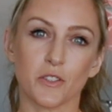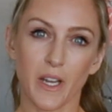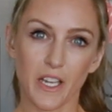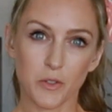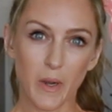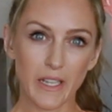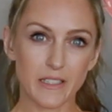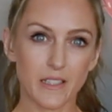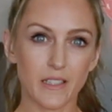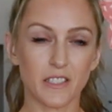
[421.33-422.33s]
to add weight.
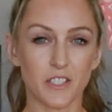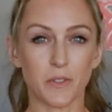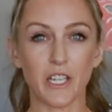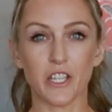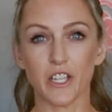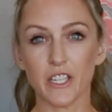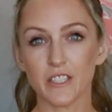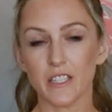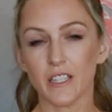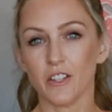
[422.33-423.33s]
This is really good
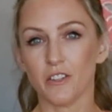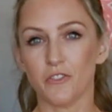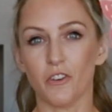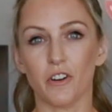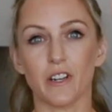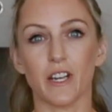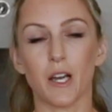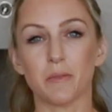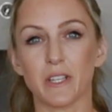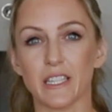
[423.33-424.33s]
for
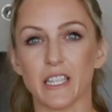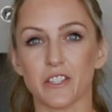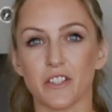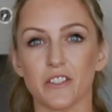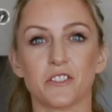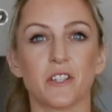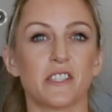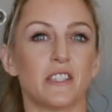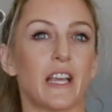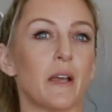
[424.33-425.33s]
getting that good
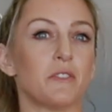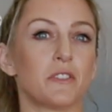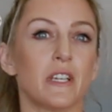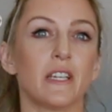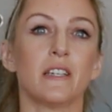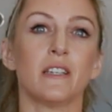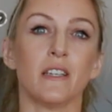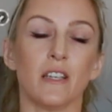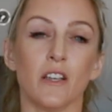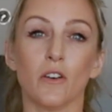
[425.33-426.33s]
stretch in the hamstring.
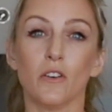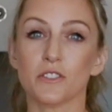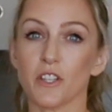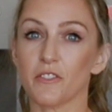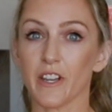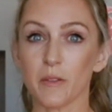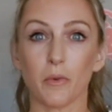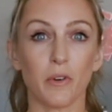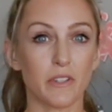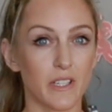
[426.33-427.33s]
Also very
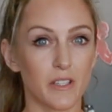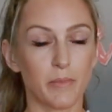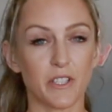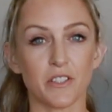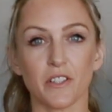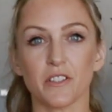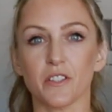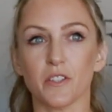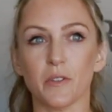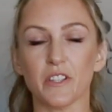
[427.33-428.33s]
important, be sure
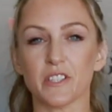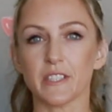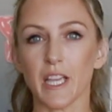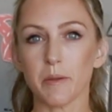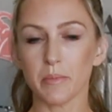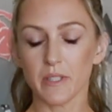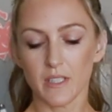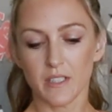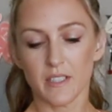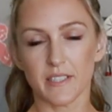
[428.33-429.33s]
to, when you
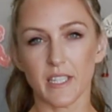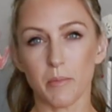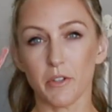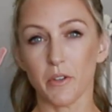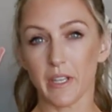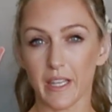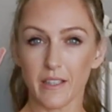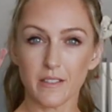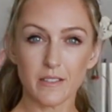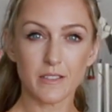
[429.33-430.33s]
step on your
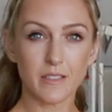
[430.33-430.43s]
heel,